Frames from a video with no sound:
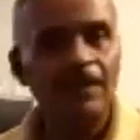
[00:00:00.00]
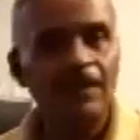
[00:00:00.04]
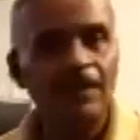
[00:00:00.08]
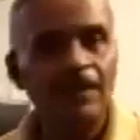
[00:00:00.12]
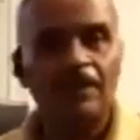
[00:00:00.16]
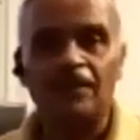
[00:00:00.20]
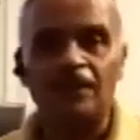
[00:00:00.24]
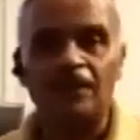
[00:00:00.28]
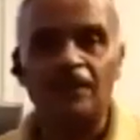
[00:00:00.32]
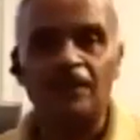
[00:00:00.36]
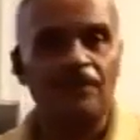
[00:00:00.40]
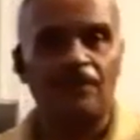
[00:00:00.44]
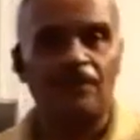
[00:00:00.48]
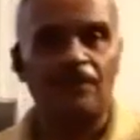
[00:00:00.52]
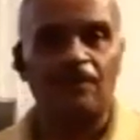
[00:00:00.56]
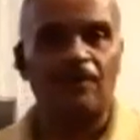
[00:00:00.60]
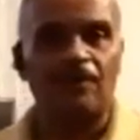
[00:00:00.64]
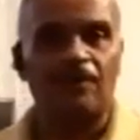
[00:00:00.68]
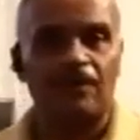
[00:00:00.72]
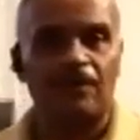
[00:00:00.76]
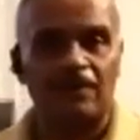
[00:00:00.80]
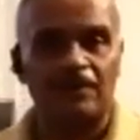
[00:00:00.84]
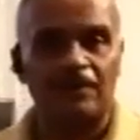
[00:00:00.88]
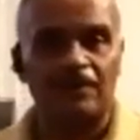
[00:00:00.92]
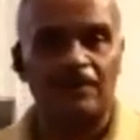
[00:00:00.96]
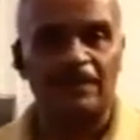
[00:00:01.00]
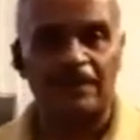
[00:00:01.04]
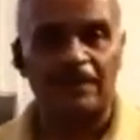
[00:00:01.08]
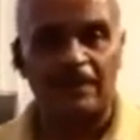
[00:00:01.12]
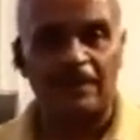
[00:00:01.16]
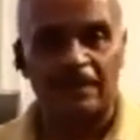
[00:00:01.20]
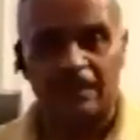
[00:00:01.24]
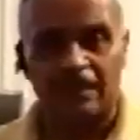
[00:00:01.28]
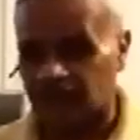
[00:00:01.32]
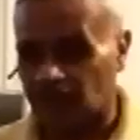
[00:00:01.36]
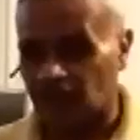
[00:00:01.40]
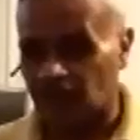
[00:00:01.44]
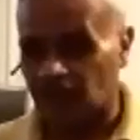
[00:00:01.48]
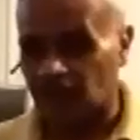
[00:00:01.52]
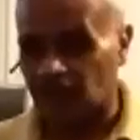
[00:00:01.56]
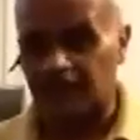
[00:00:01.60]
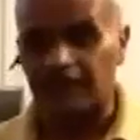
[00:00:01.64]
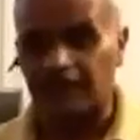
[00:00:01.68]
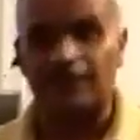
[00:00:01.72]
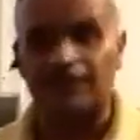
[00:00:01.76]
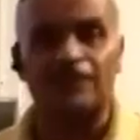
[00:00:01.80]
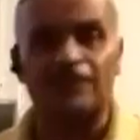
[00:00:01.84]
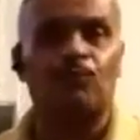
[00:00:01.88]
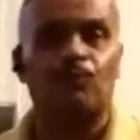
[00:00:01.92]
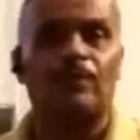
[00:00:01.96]
You know, so this
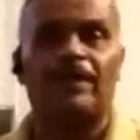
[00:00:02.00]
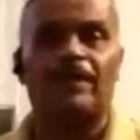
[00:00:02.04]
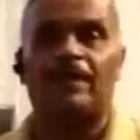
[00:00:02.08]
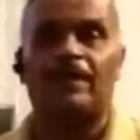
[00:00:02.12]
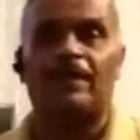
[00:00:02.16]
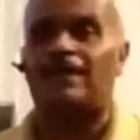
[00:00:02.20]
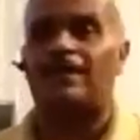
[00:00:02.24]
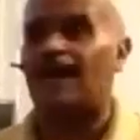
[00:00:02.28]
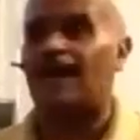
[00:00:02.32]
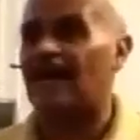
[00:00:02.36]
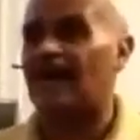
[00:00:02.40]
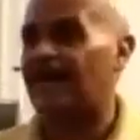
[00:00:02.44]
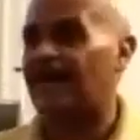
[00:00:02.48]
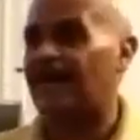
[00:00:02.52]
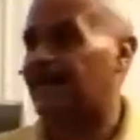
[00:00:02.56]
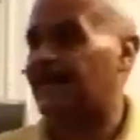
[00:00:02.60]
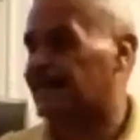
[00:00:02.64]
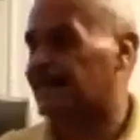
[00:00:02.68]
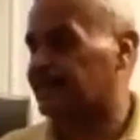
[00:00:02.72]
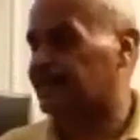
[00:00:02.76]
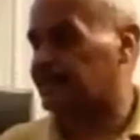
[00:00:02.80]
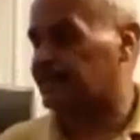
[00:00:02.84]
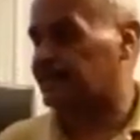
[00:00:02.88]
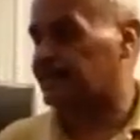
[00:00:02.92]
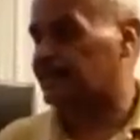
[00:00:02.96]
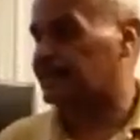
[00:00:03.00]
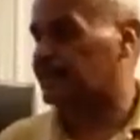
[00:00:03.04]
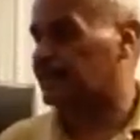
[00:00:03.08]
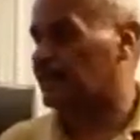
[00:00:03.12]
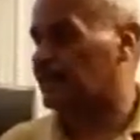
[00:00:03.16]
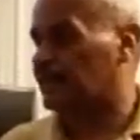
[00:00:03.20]
is where I got this